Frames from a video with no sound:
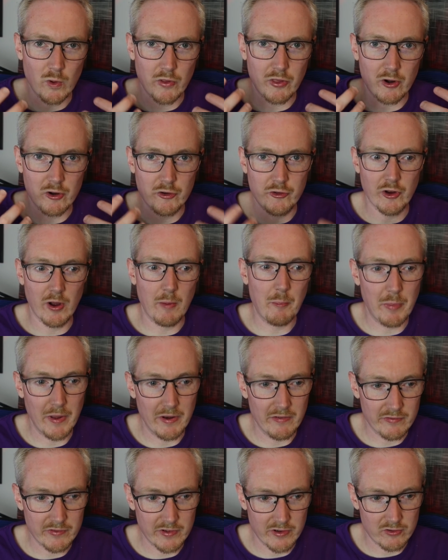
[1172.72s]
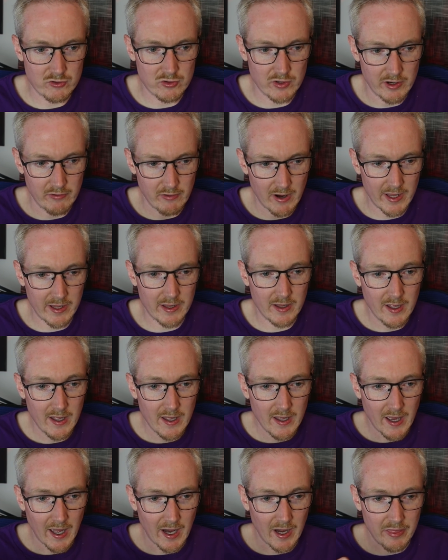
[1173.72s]
with our jump infantry, right?
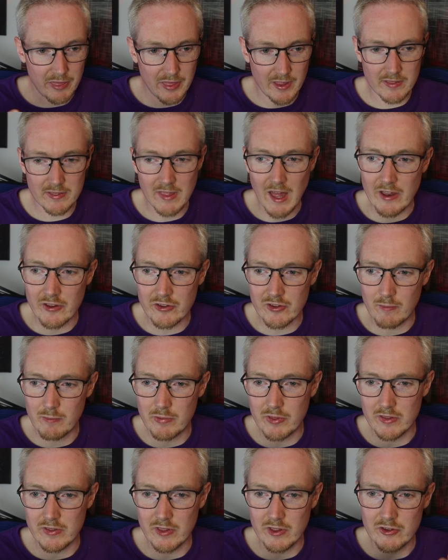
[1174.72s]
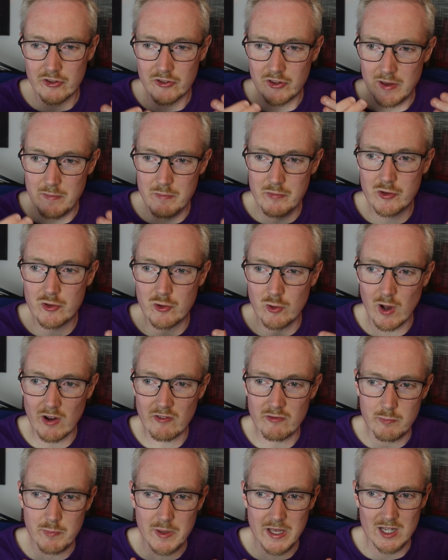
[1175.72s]
And I think that's something that seems to
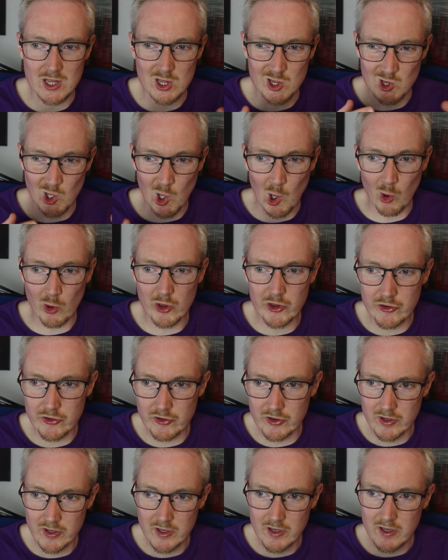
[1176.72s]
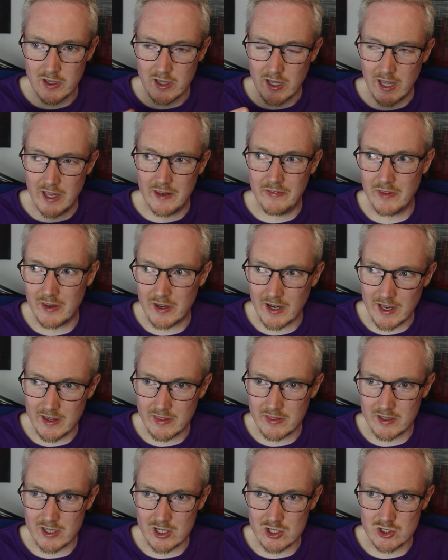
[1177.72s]
have been lost in the
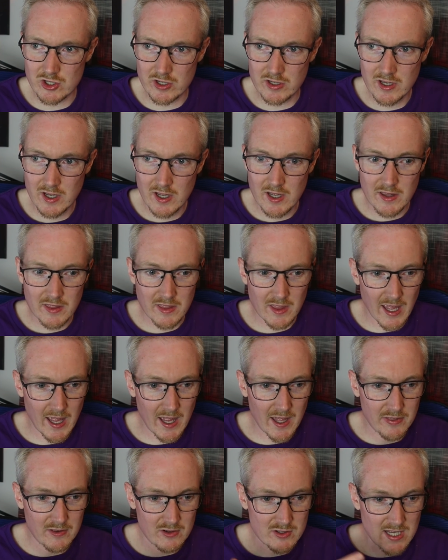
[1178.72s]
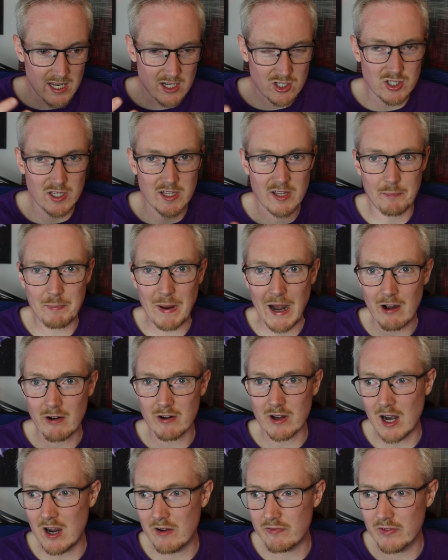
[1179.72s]
9th edition. There's actually a
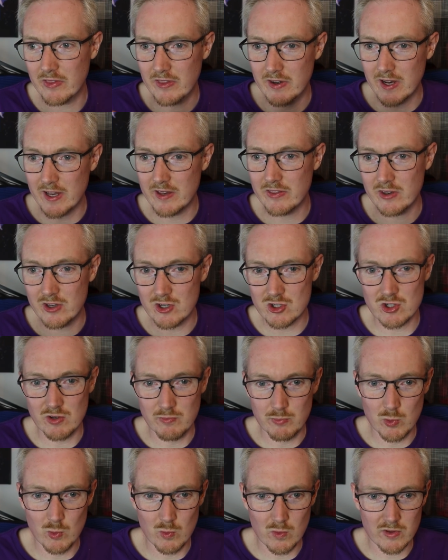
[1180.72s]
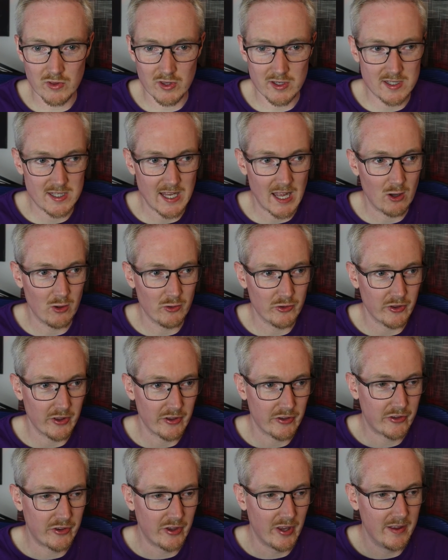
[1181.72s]
paragraph in the 9th edition book that tells
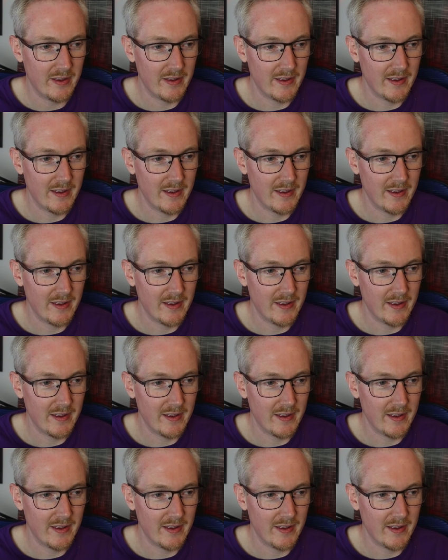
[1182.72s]
us,